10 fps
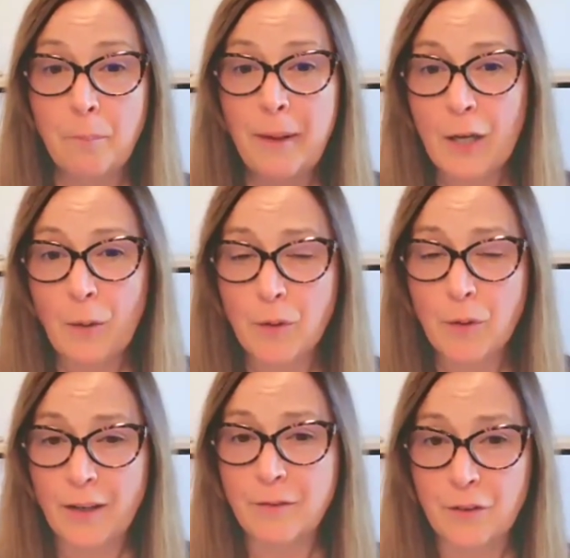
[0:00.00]
make up a
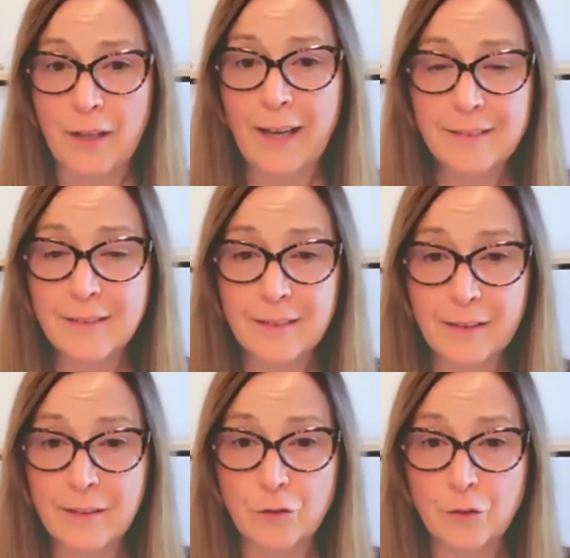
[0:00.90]
lot of classes
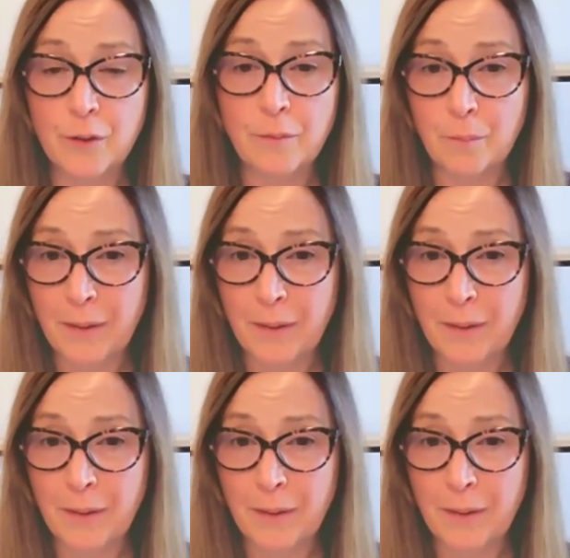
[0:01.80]
that the student